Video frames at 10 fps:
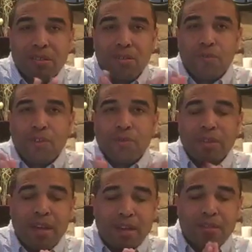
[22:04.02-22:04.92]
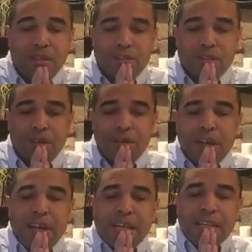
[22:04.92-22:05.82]
ago, over 3,000 years ago.
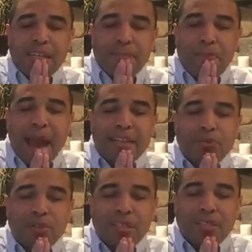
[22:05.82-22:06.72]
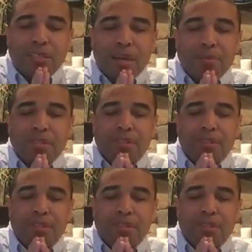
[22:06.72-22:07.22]
Mastering this step is